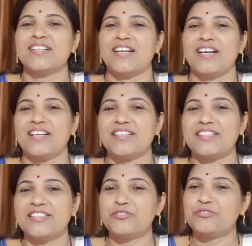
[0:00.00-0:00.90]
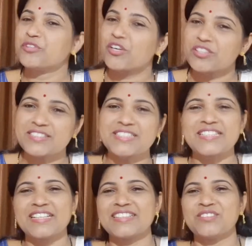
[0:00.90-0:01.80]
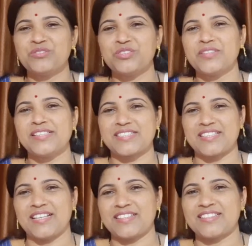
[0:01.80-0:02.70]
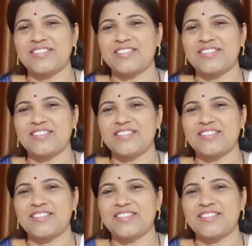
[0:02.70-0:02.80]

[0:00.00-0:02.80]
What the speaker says: and if not, still then we will start.